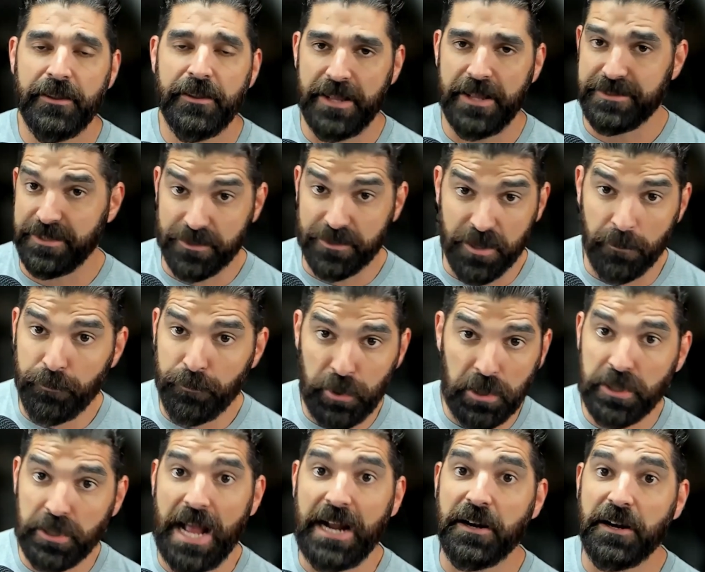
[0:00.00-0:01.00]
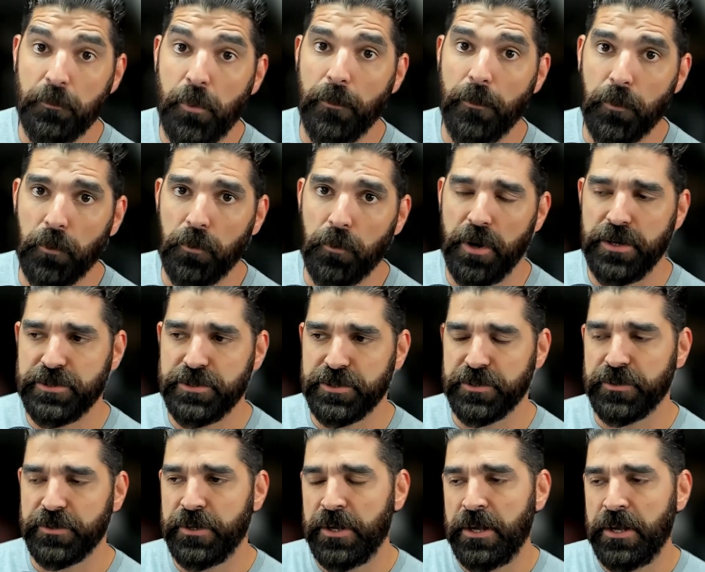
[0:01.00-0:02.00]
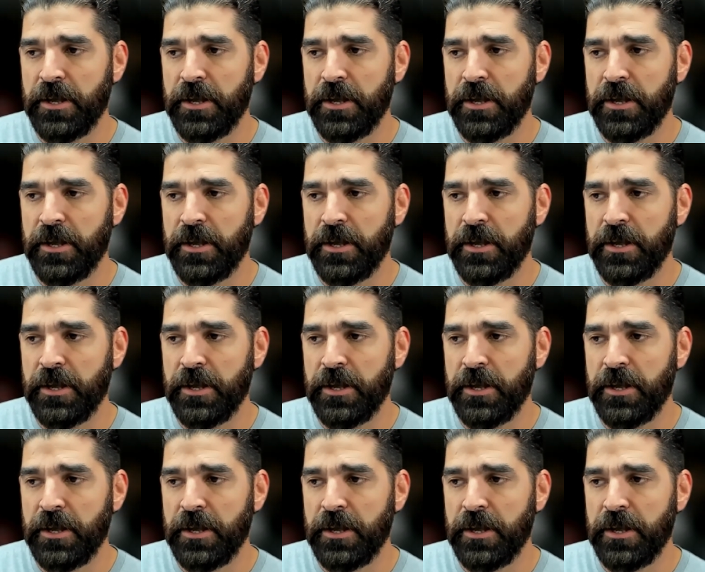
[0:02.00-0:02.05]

That's a complete lack of preparation.